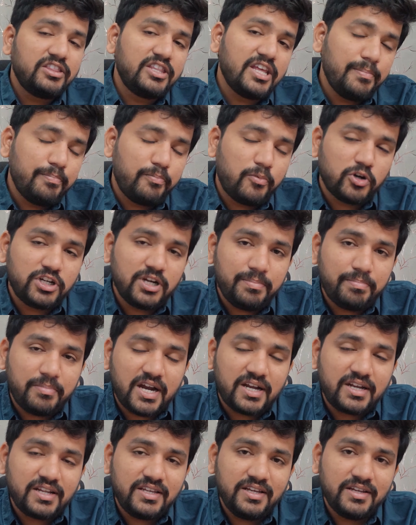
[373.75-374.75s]
The important
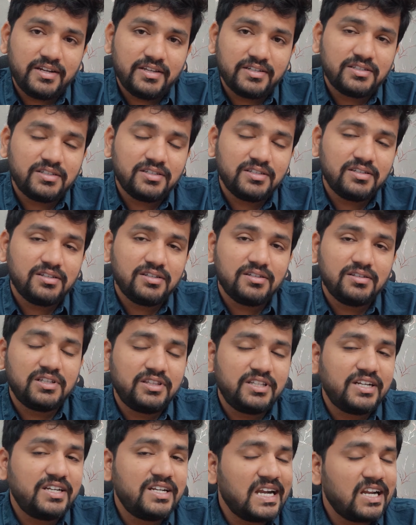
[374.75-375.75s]
part here is
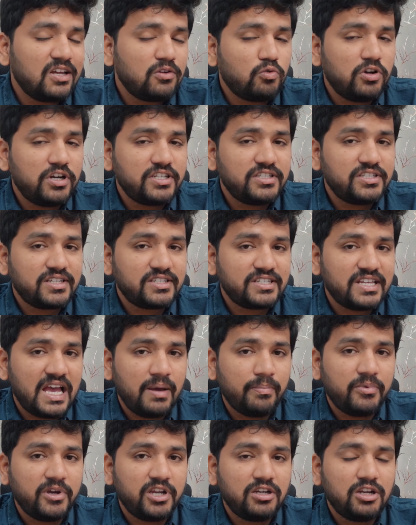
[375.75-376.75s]
that data quality checks
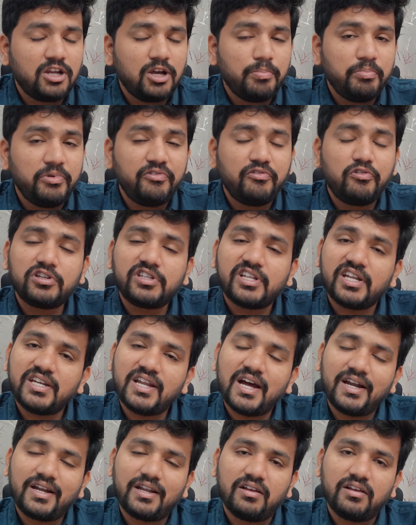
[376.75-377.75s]
happen before the
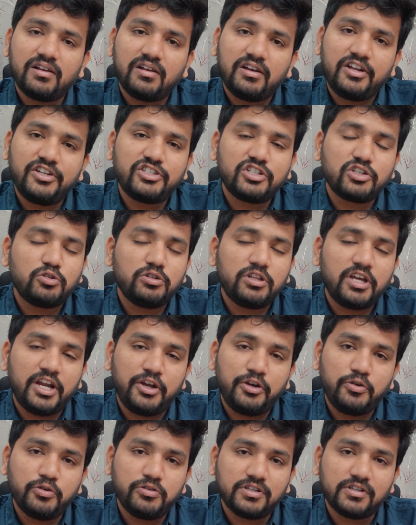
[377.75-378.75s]
data reaches to the
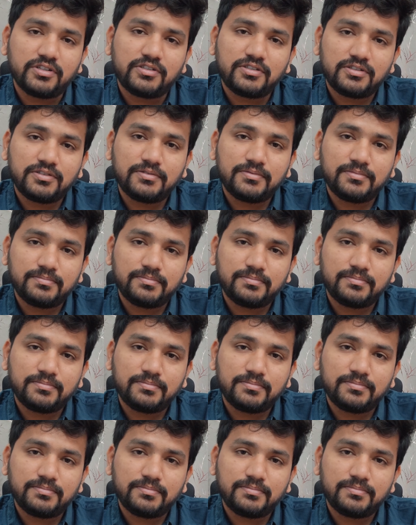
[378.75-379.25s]
end users.